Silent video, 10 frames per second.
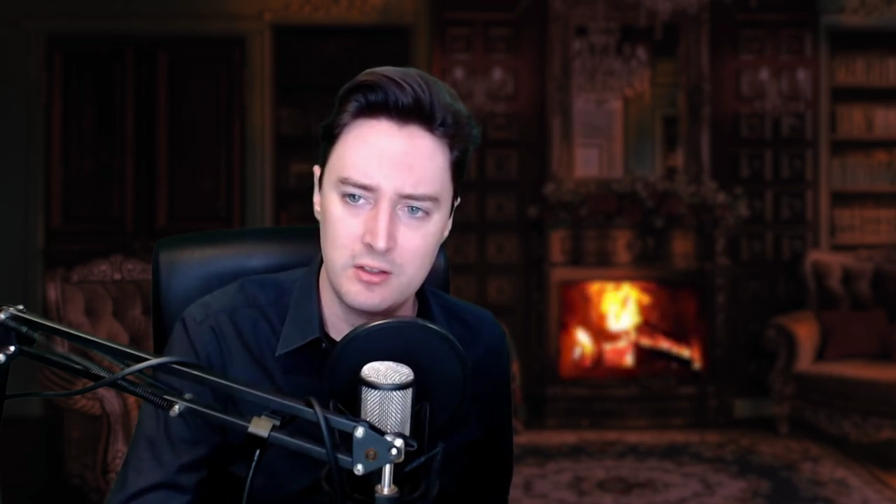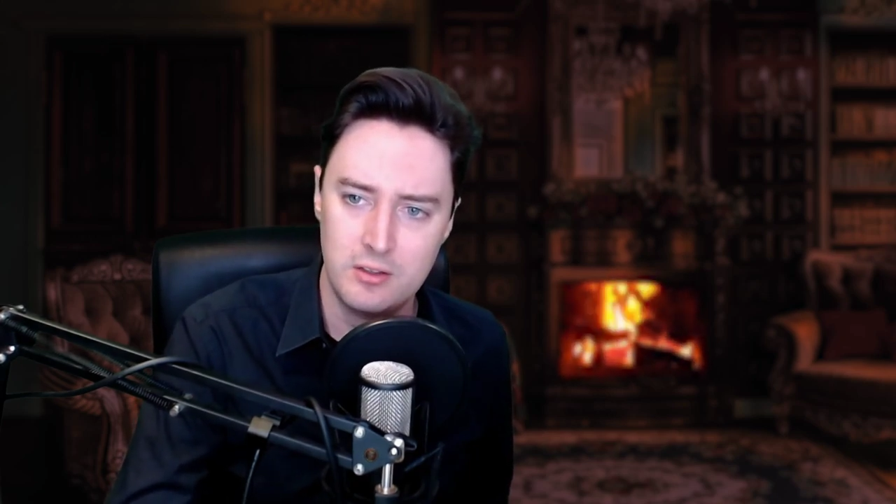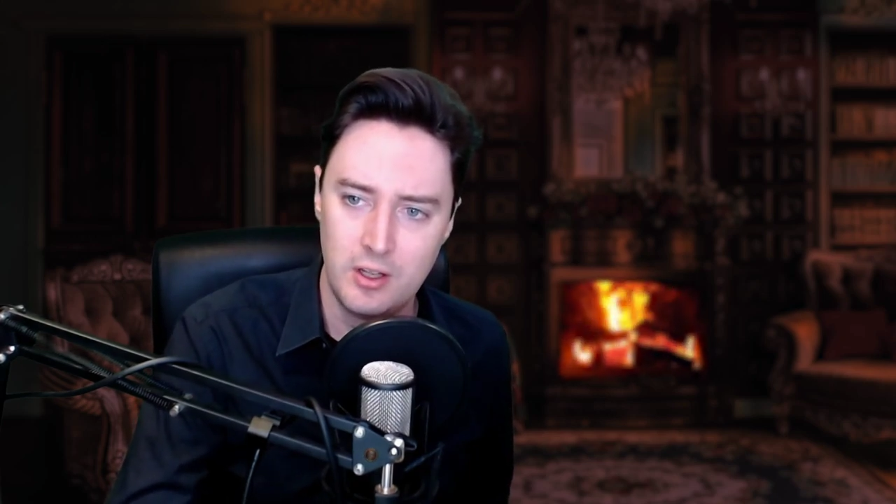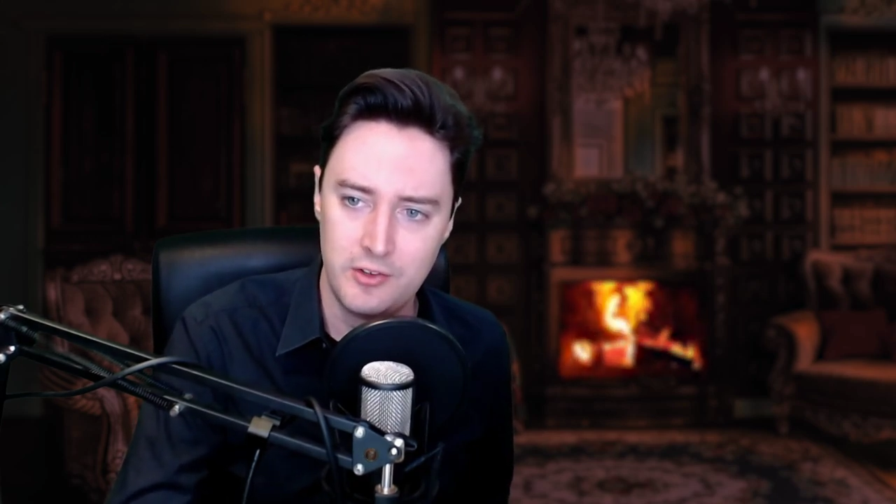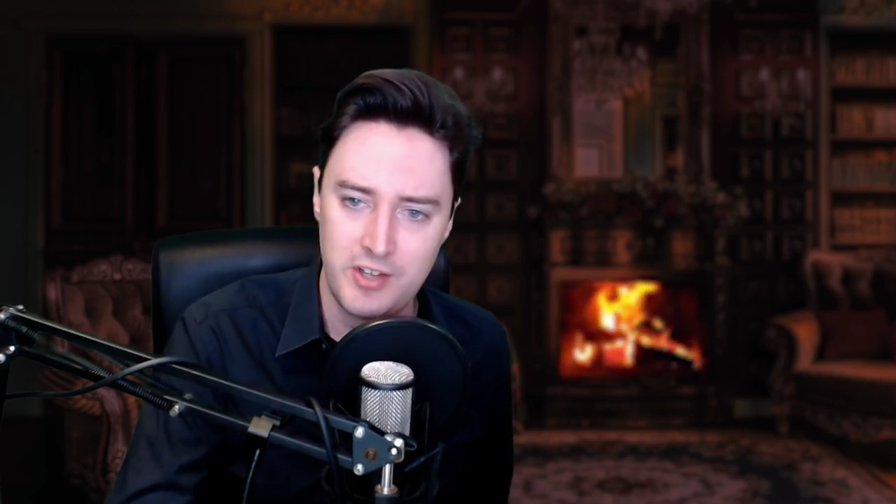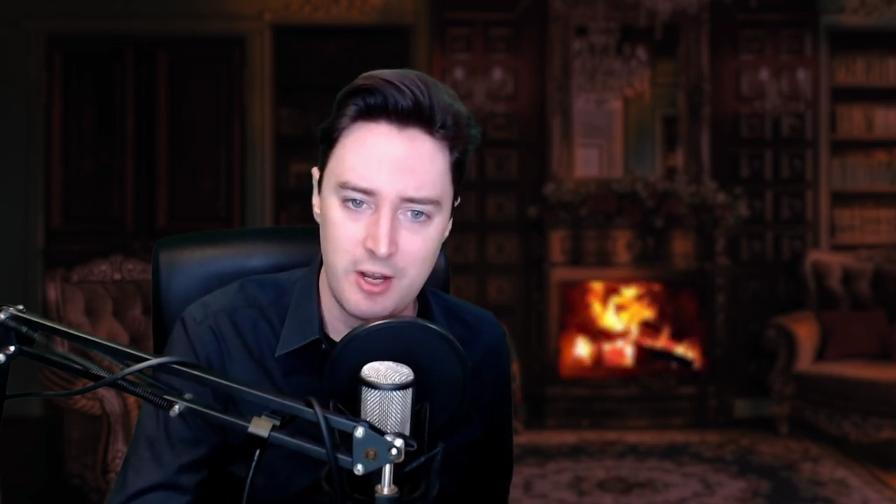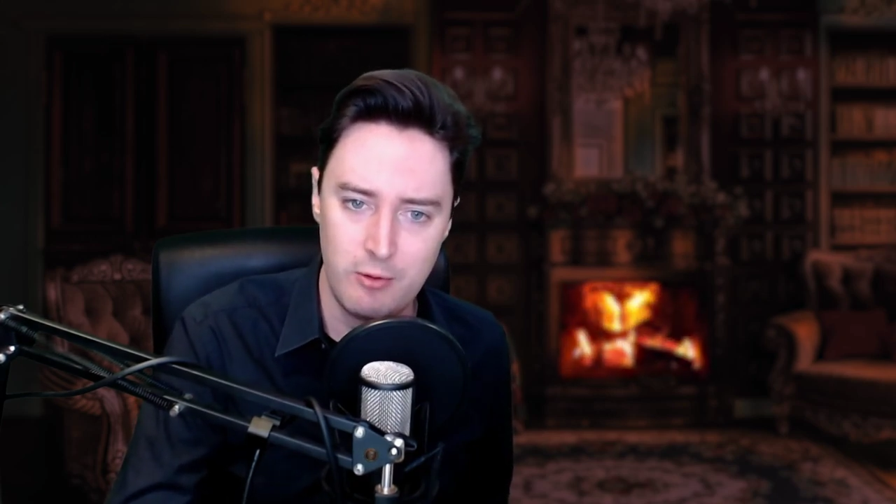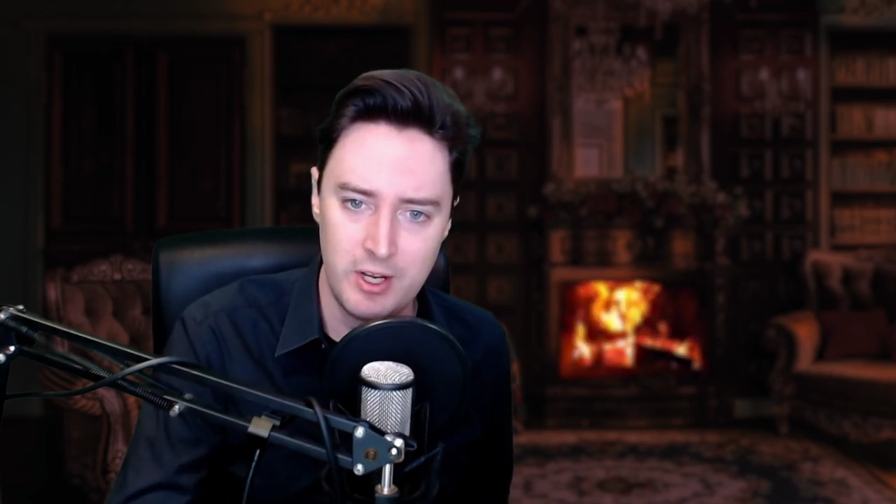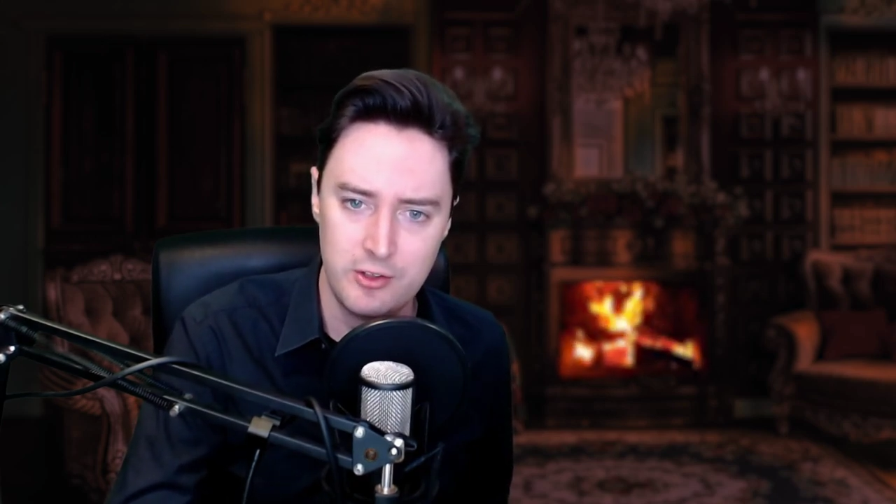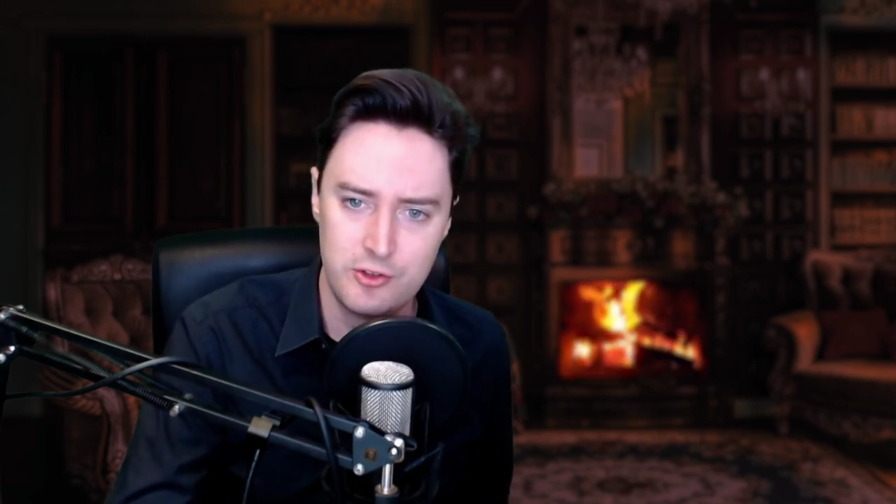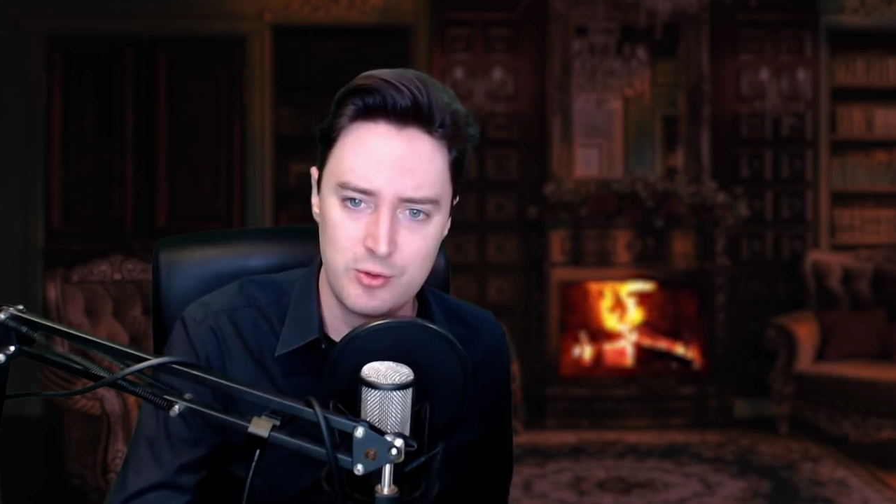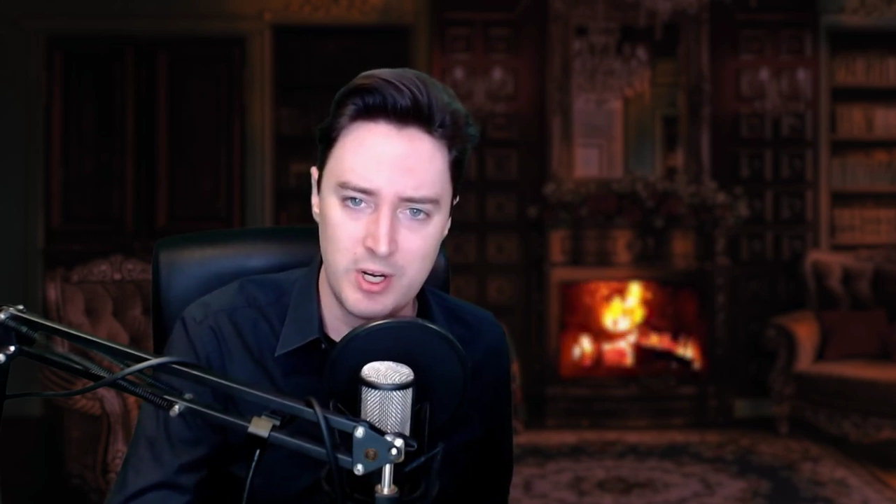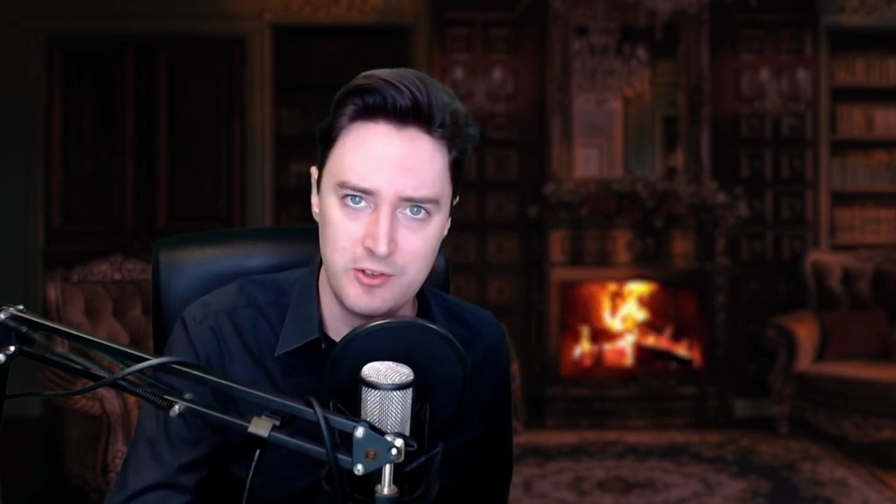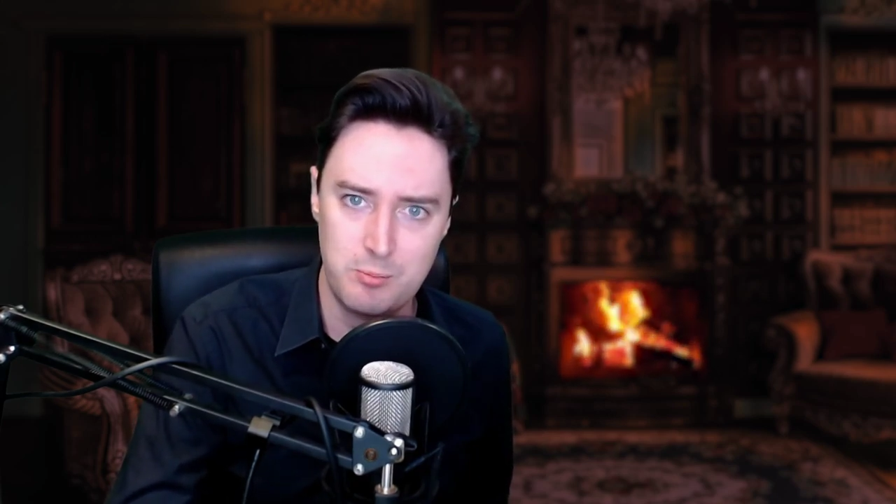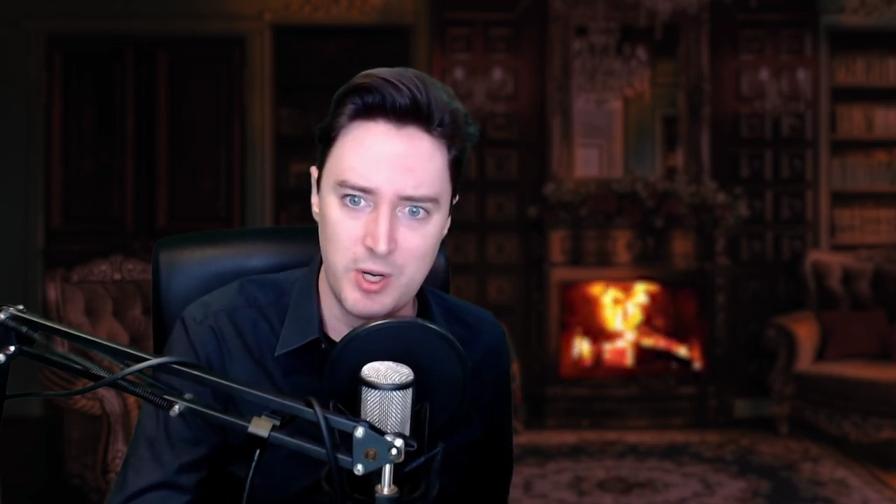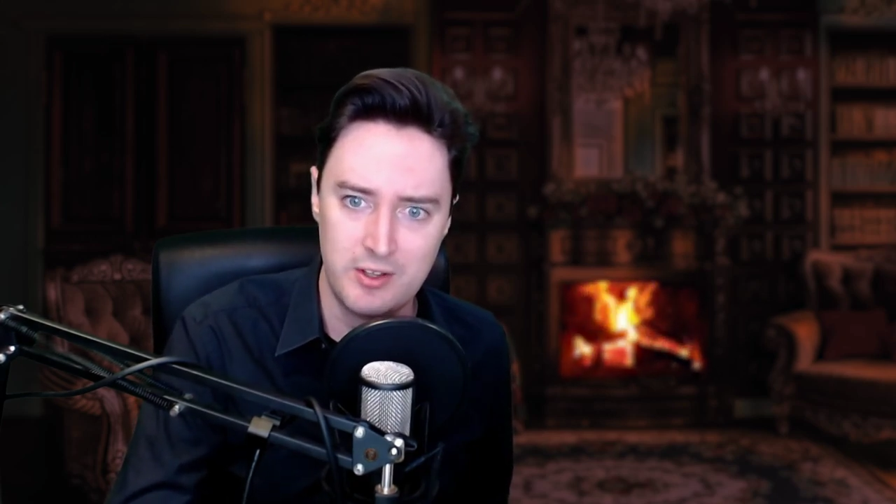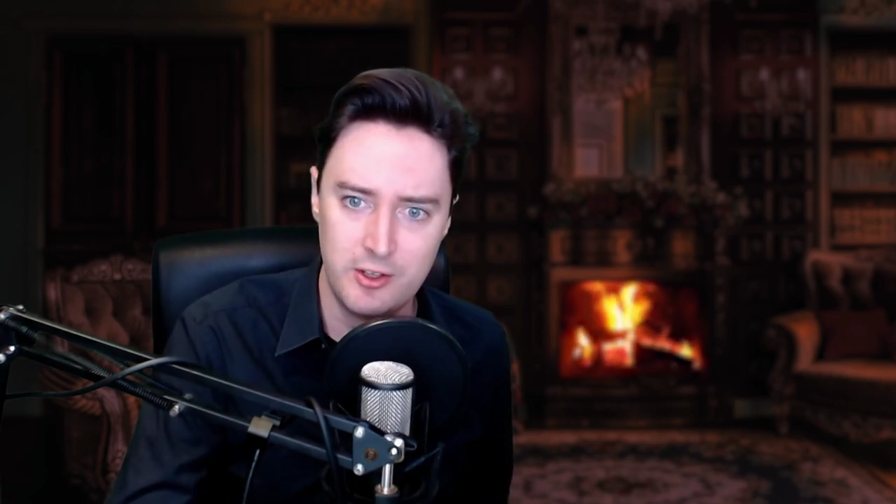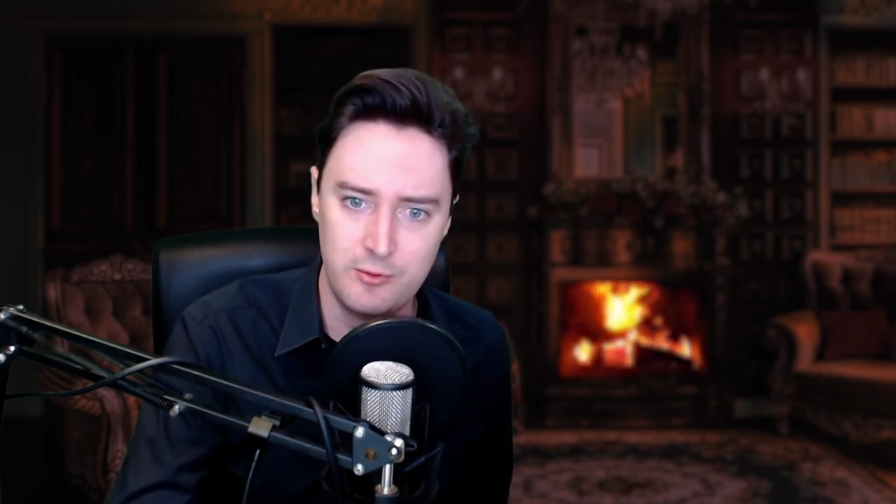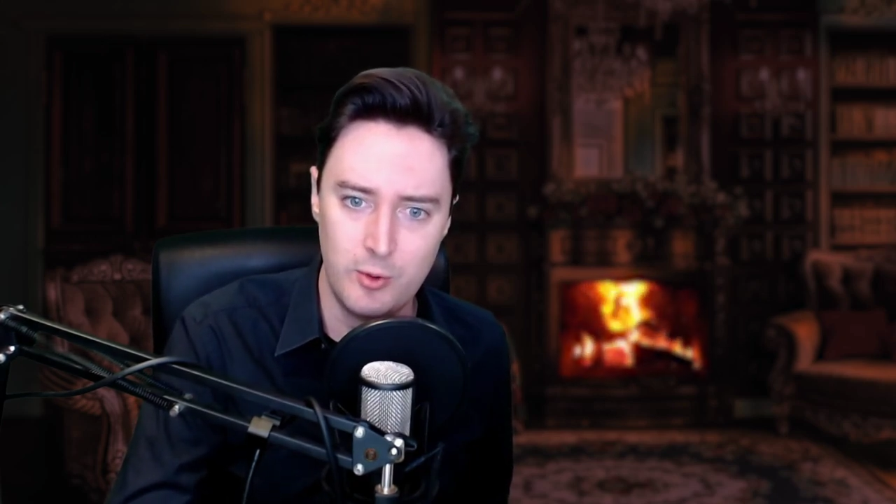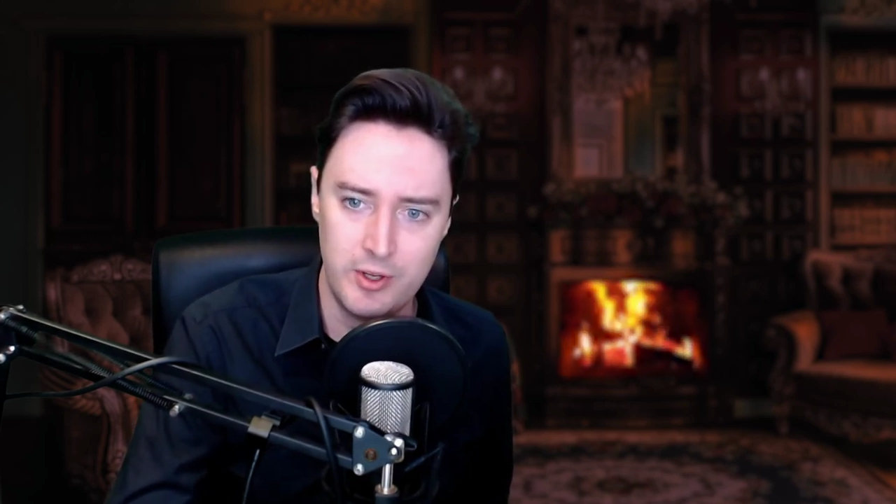asked Henry in a strange, breathless
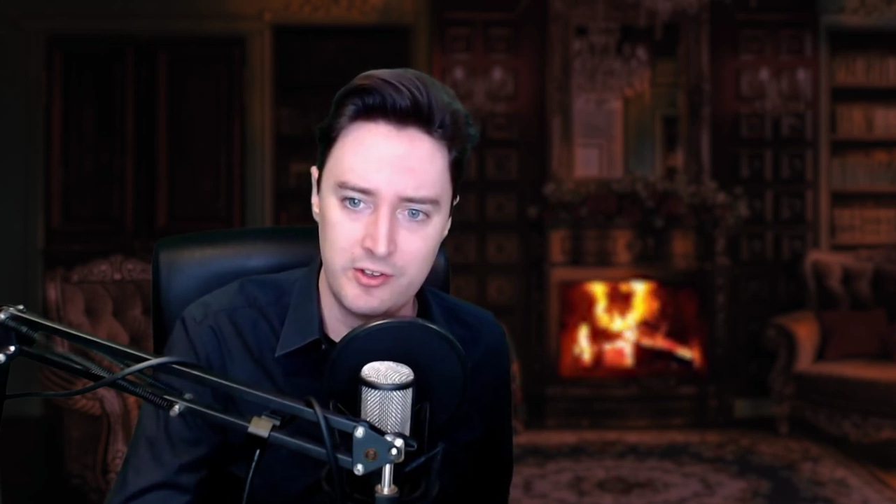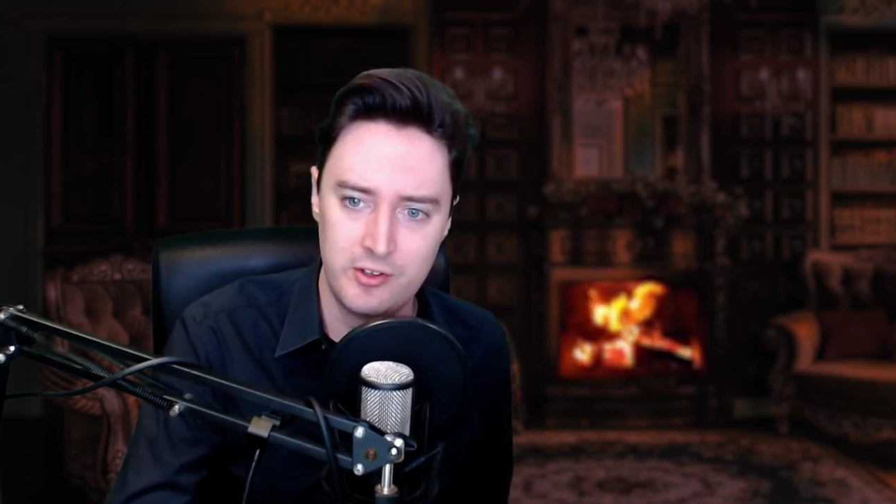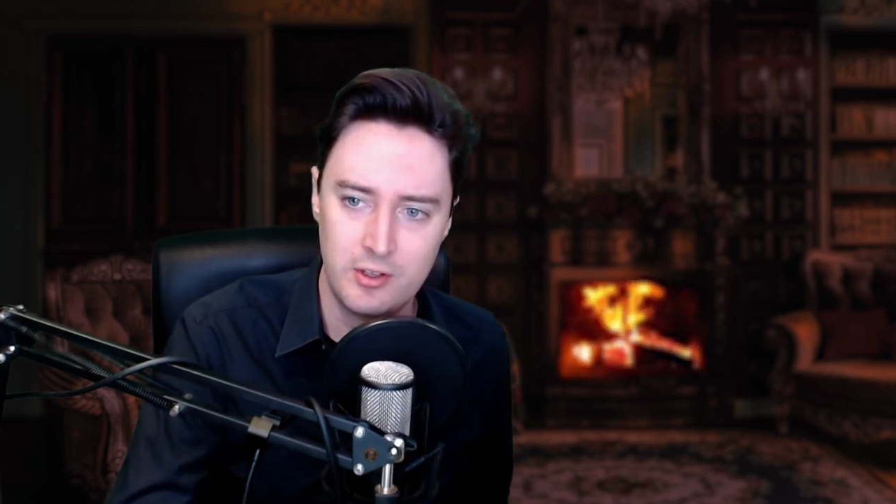voice.